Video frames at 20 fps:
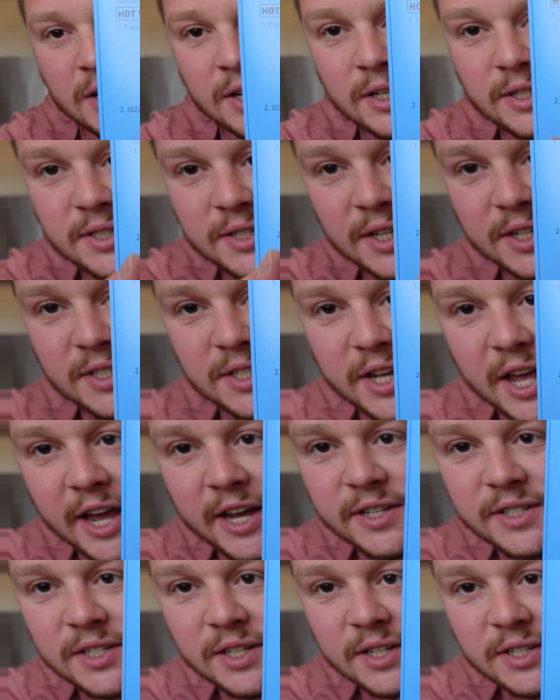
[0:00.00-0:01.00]
6
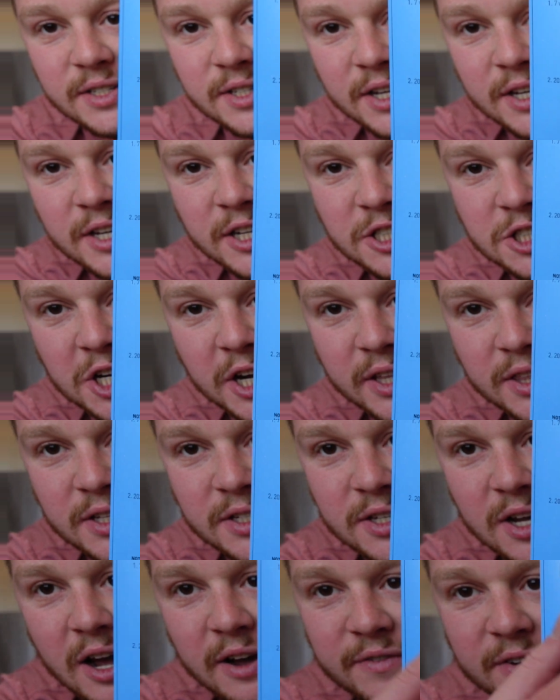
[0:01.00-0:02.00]
cases. They did check
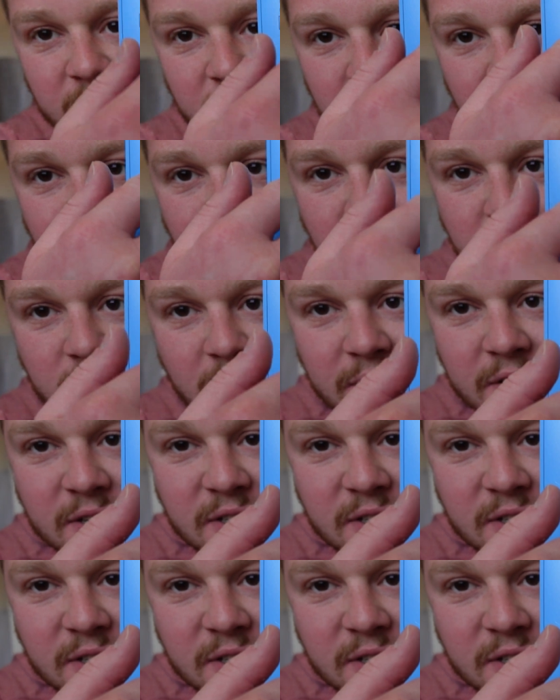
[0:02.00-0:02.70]
these off. And then here's all the